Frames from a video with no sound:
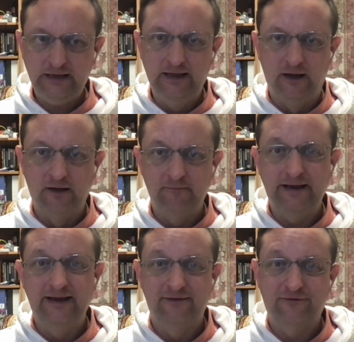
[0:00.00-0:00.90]

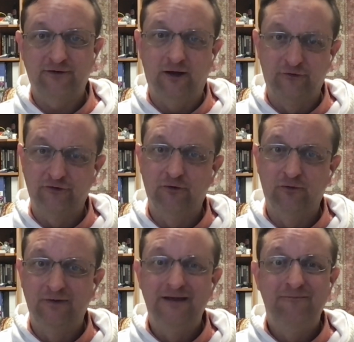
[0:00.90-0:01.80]
It's
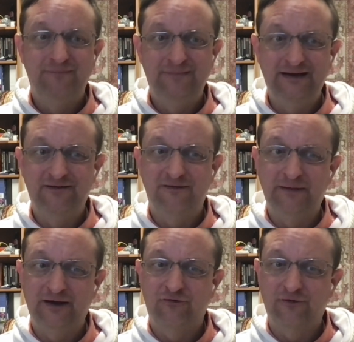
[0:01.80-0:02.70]
also needs to
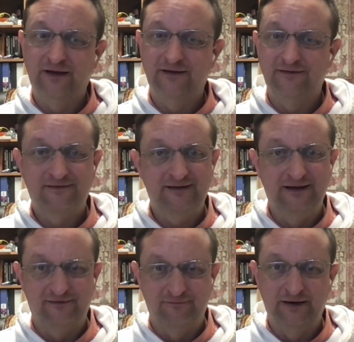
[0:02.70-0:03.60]
make sure that
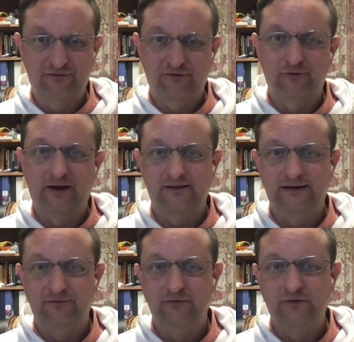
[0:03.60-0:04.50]
it's mixed
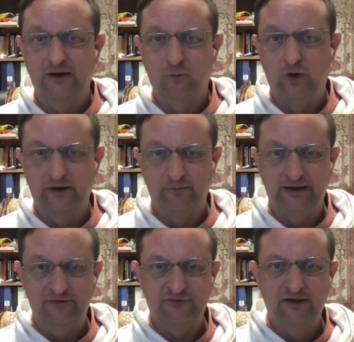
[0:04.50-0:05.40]
correctly if you've got a
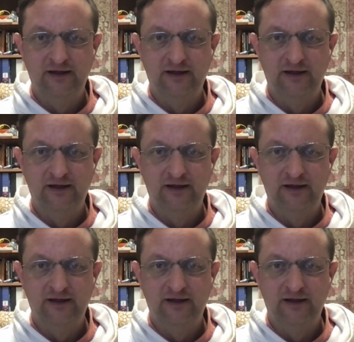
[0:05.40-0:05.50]
water-based